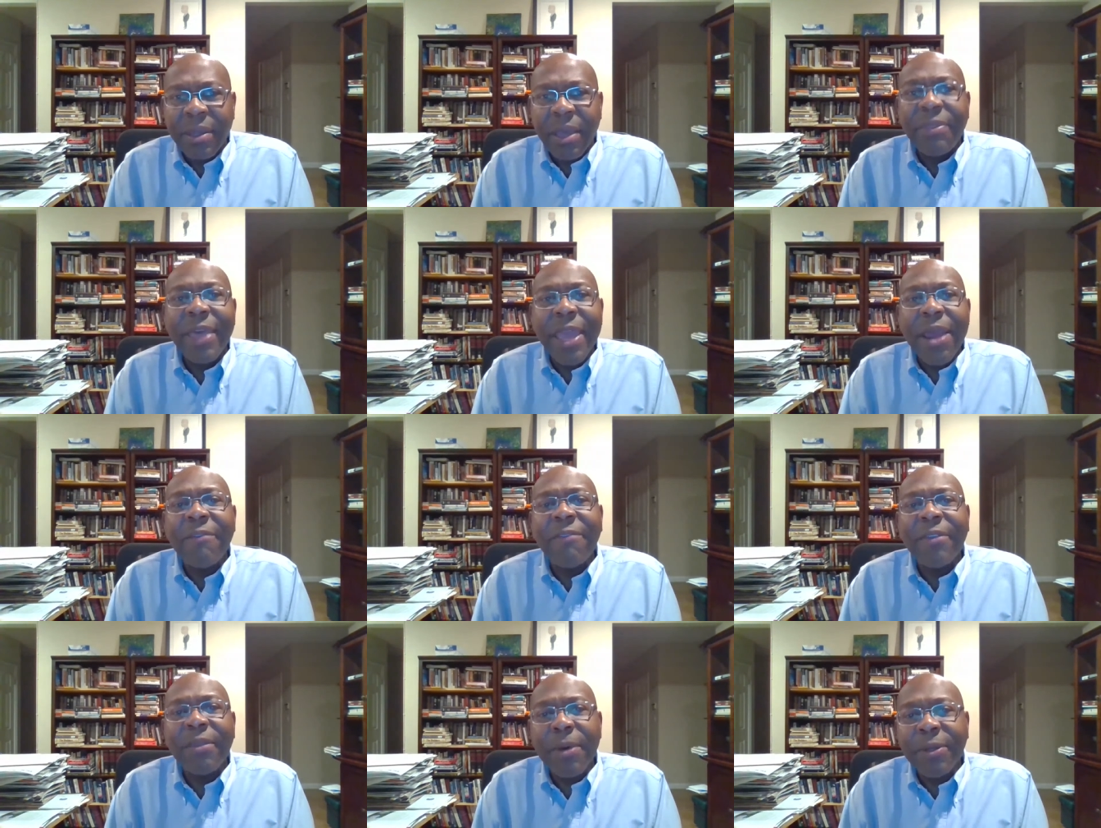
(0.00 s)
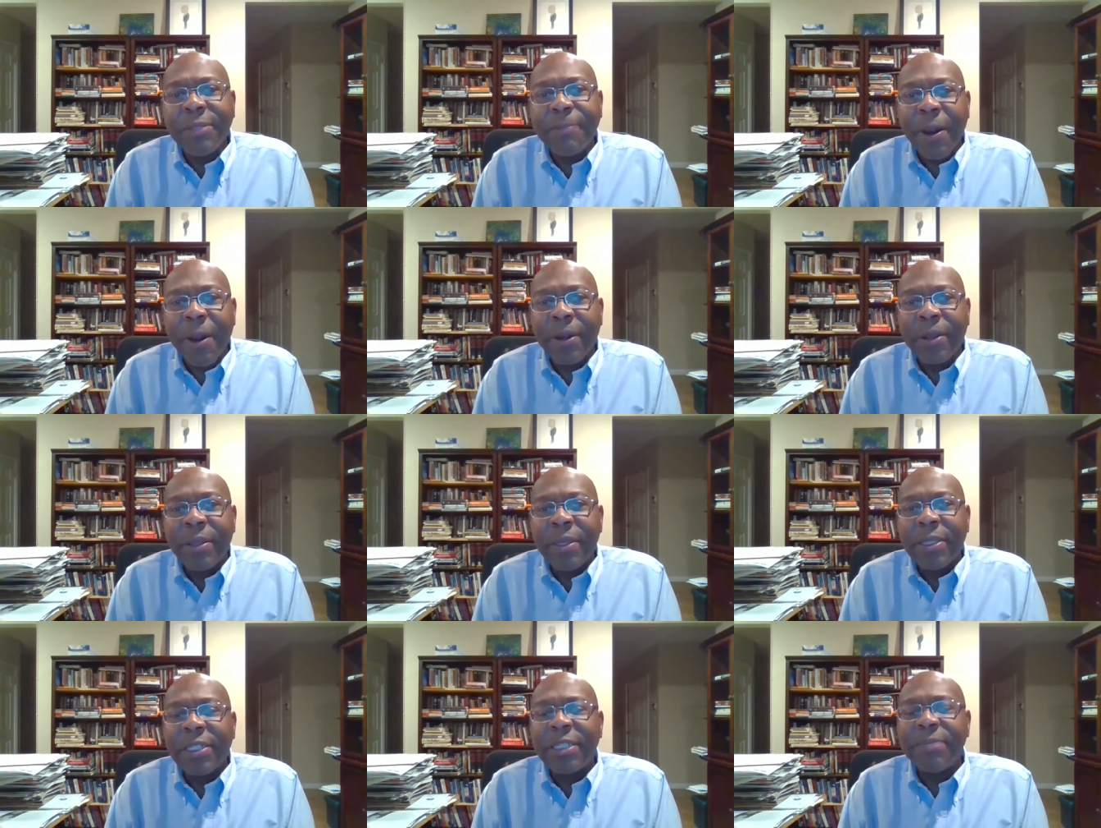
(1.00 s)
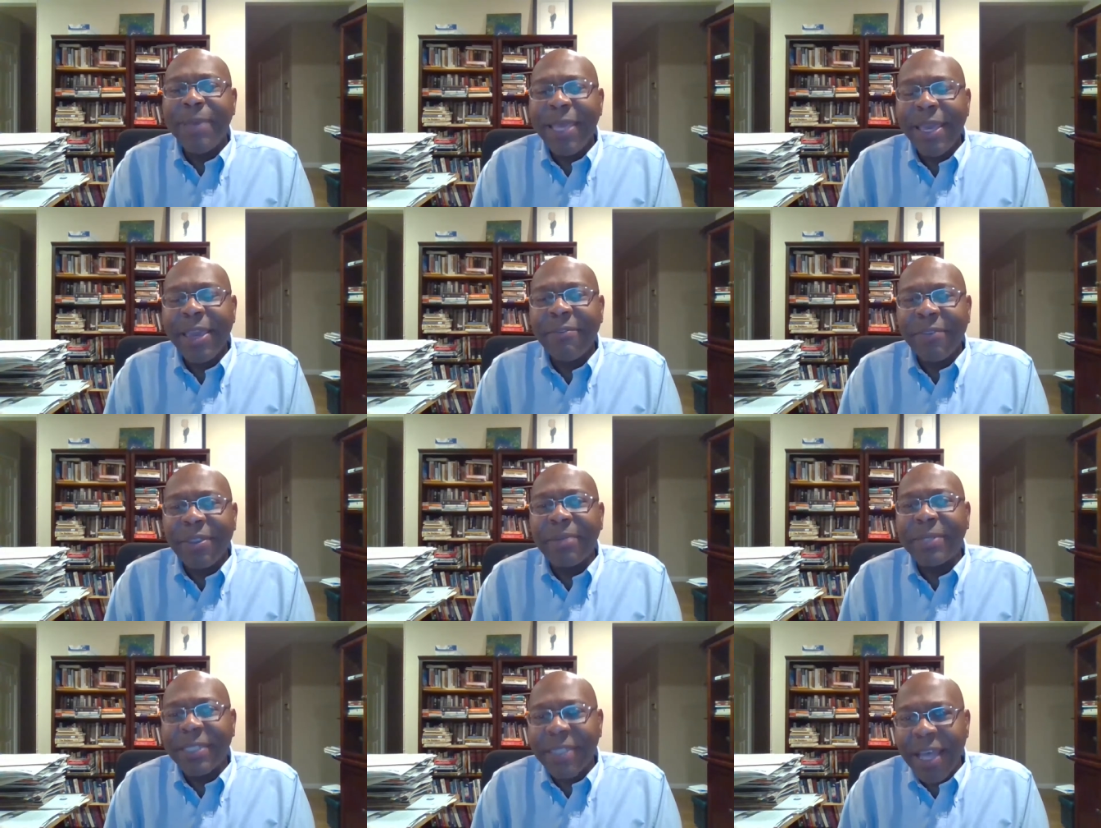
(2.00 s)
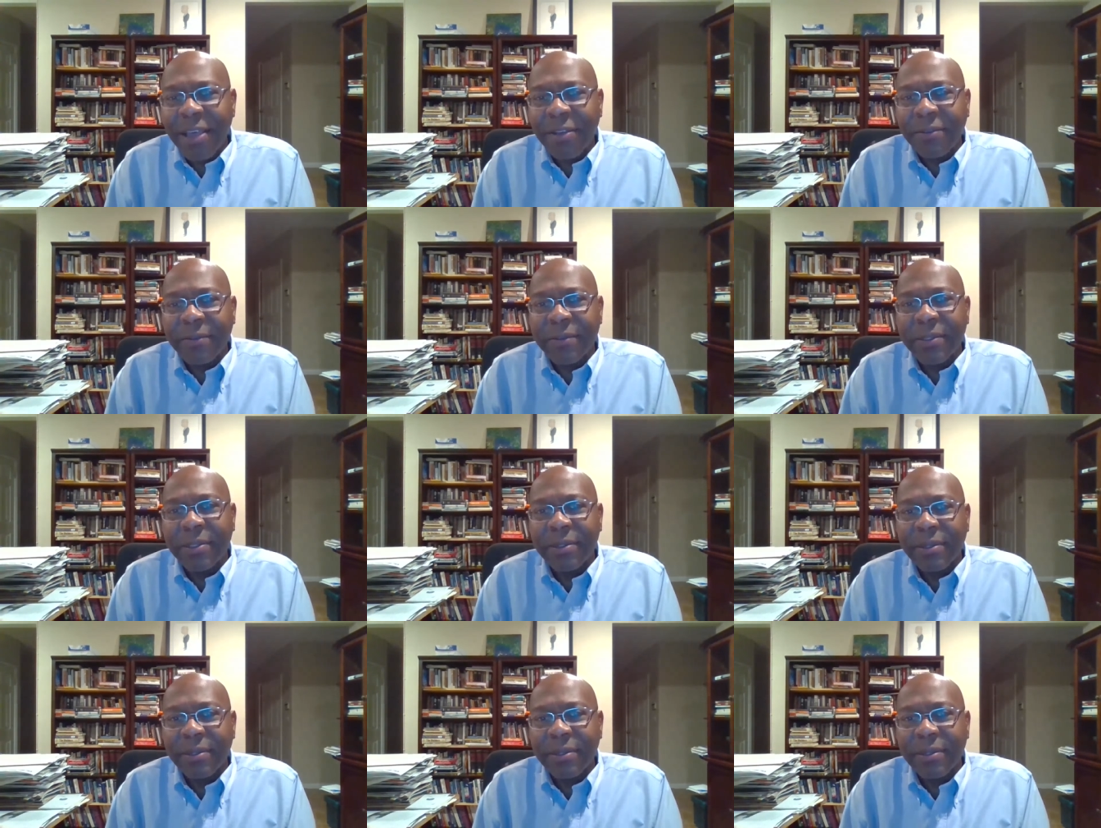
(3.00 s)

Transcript: and they are, for the most part, speaking for themselves.